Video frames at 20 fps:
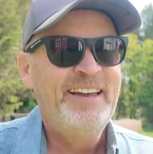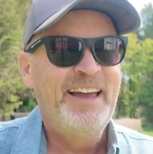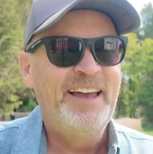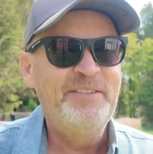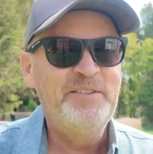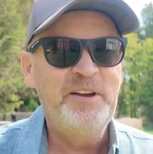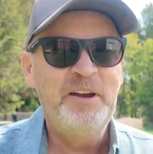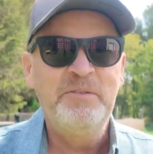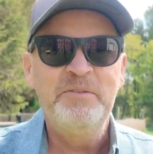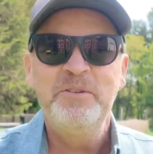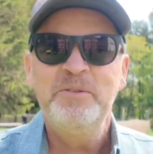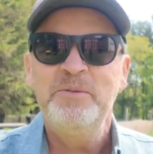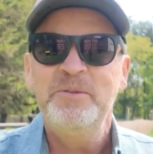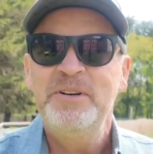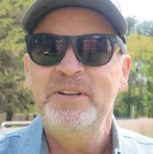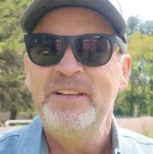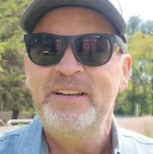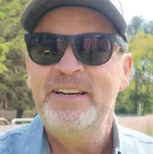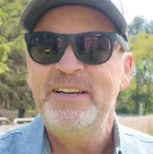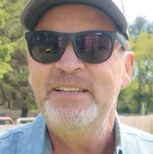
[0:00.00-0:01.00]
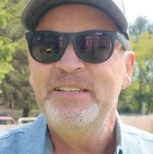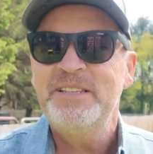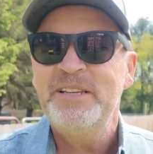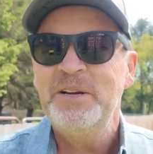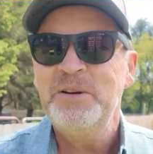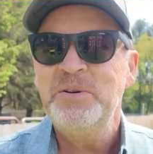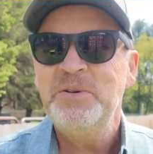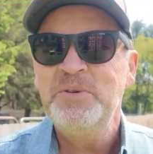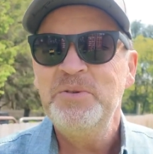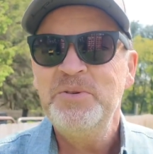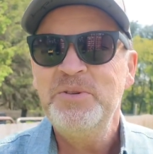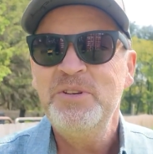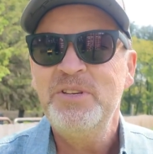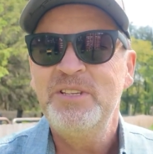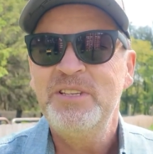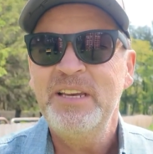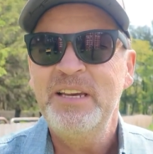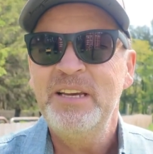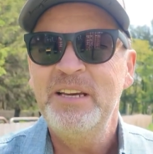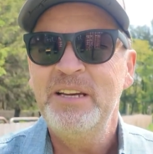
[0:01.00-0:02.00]
Have you ever realized that you
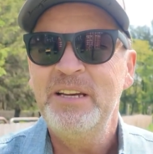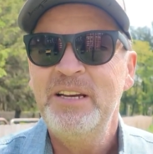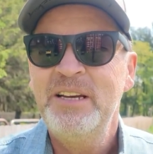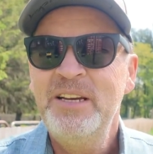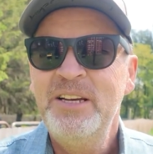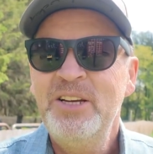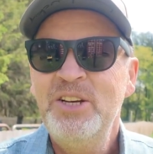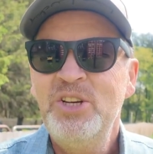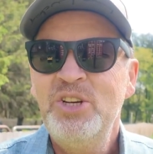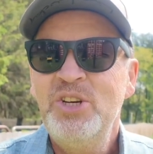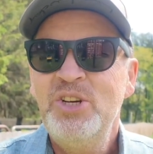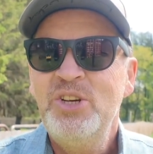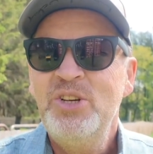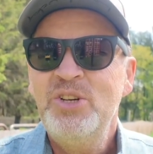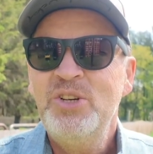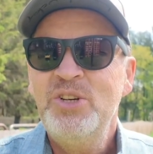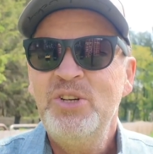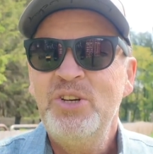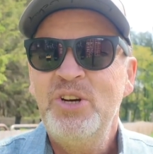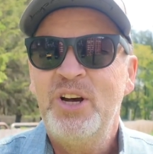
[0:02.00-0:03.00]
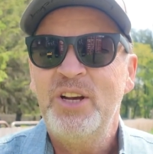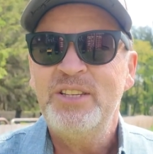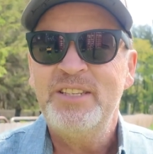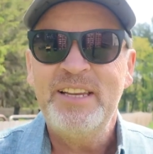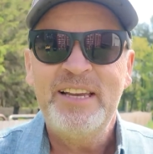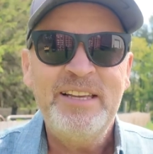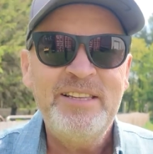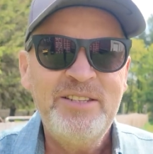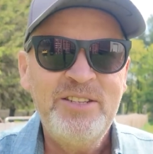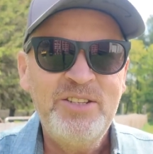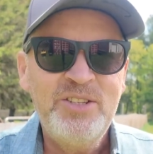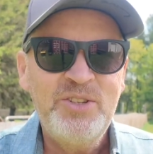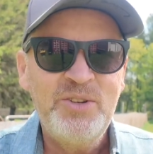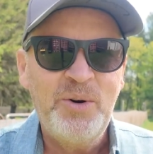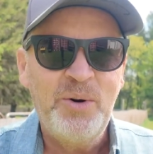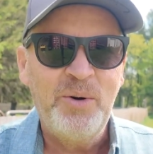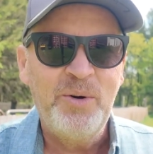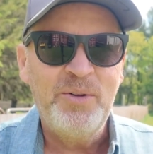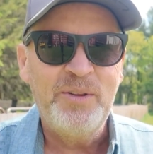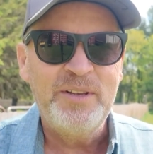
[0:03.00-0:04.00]
say a sentence
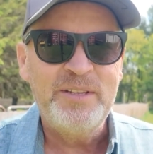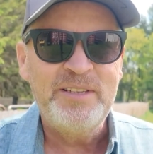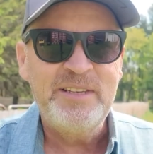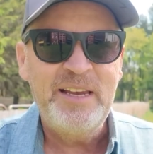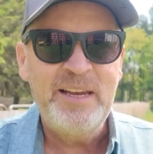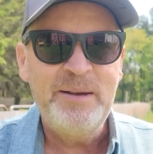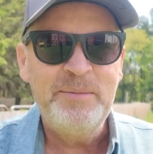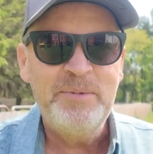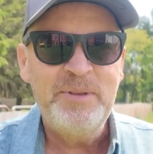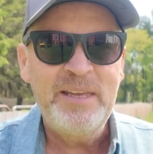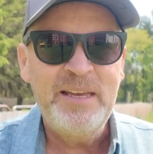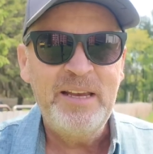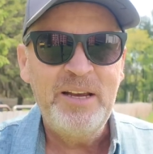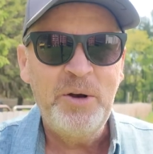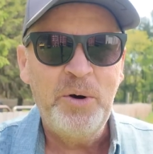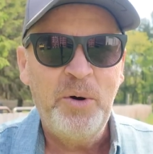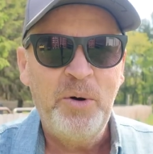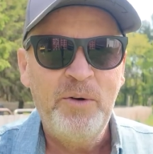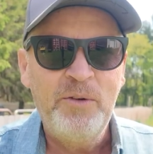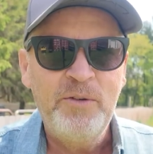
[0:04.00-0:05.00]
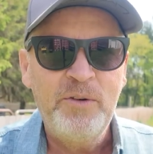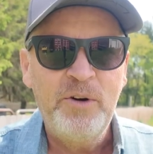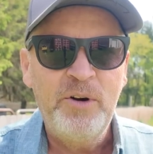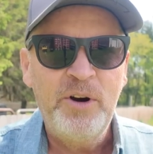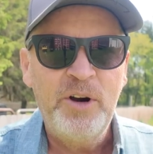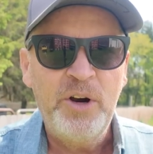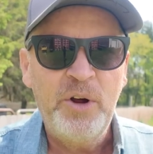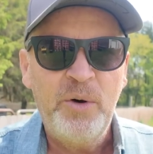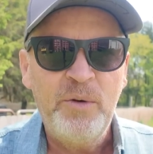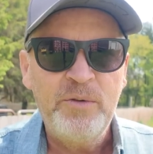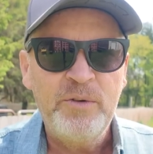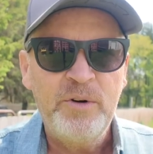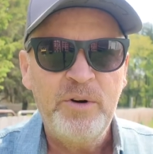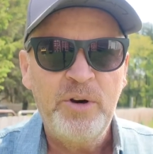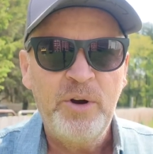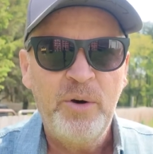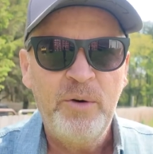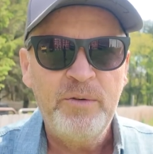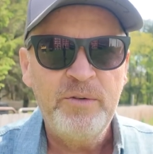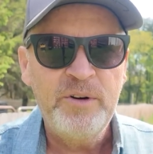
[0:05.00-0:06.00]
or the same thing over and over
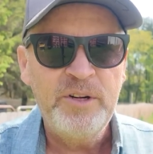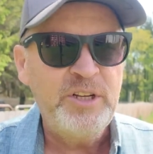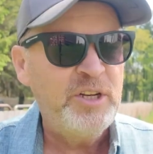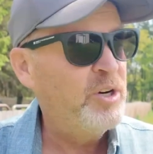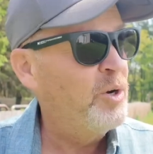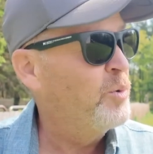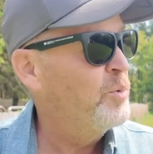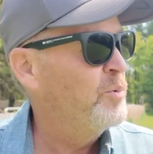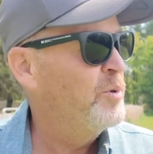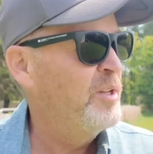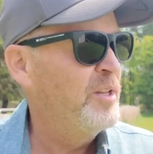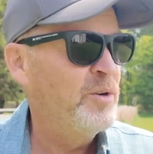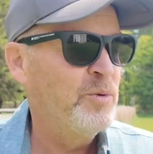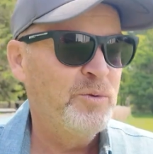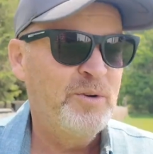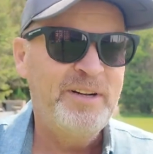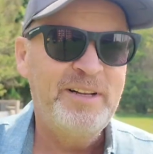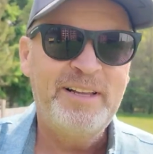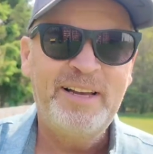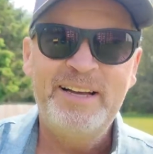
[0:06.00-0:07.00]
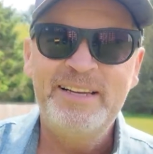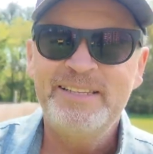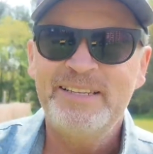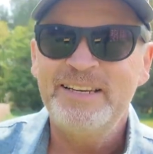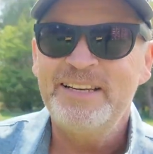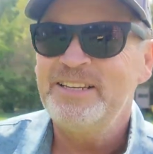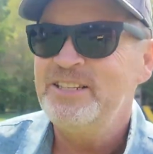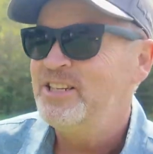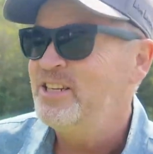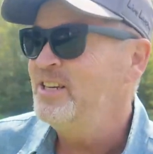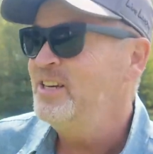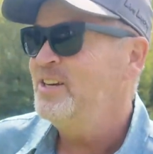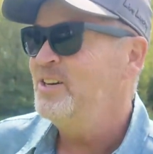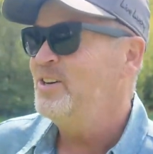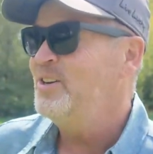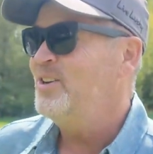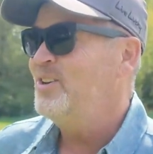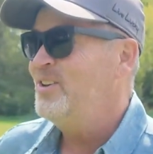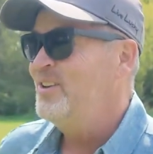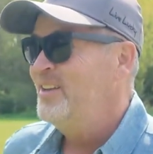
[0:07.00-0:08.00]
and over, and you don't really realize it
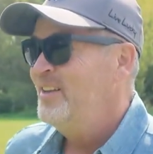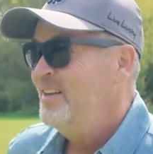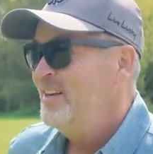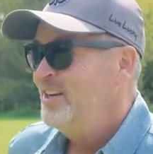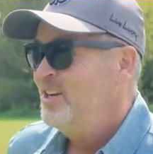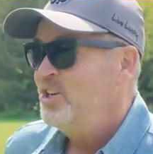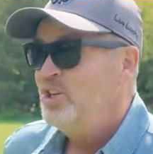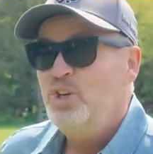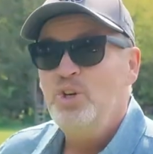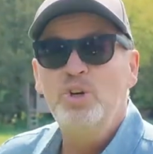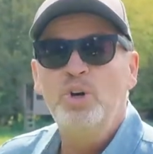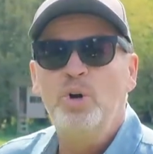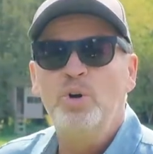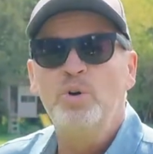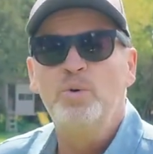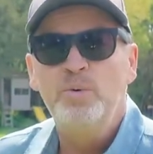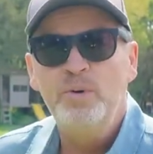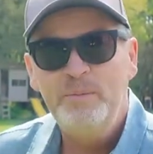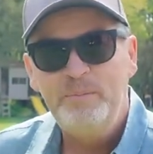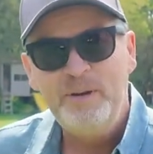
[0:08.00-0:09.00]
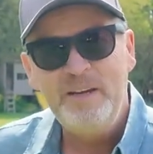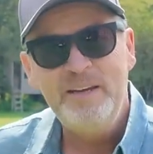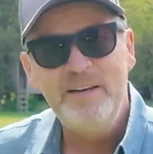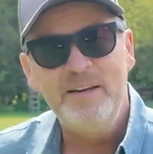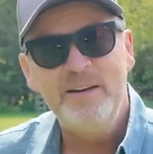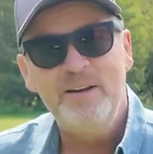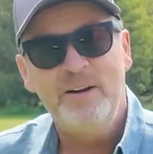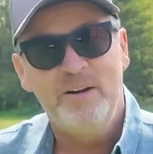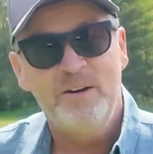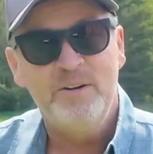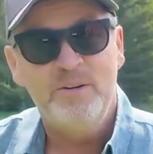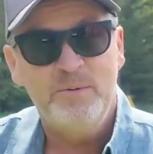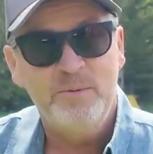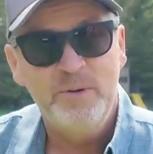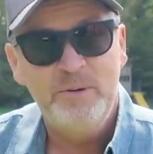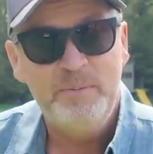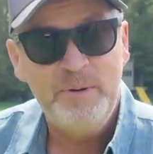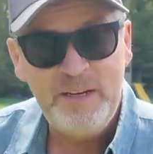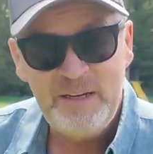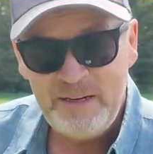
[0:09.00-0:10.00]
until you go to repeat
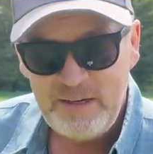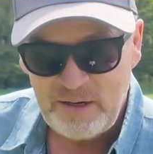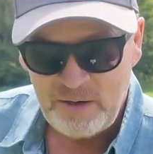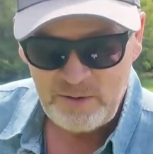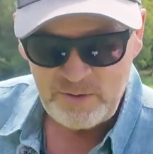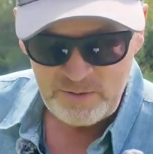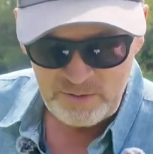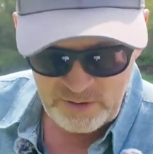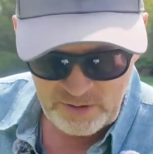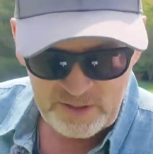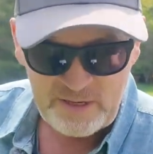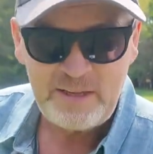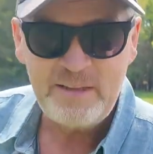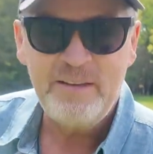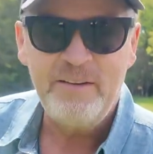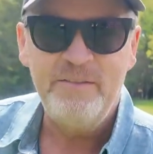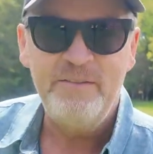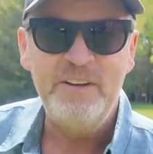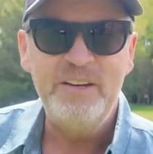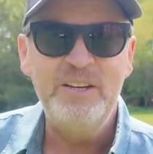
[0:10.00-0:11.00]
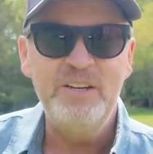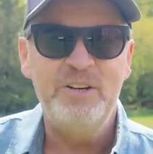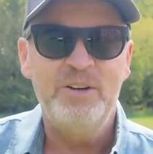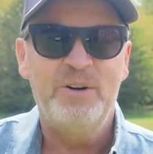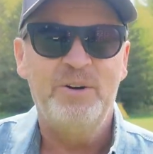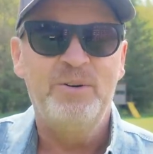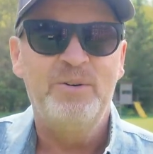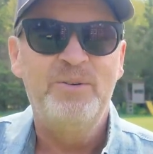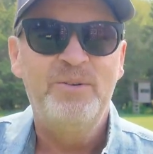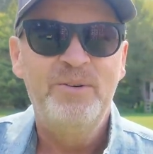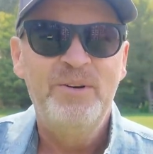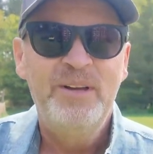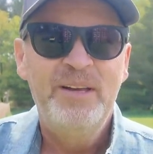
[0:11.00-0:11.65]
or look at the video,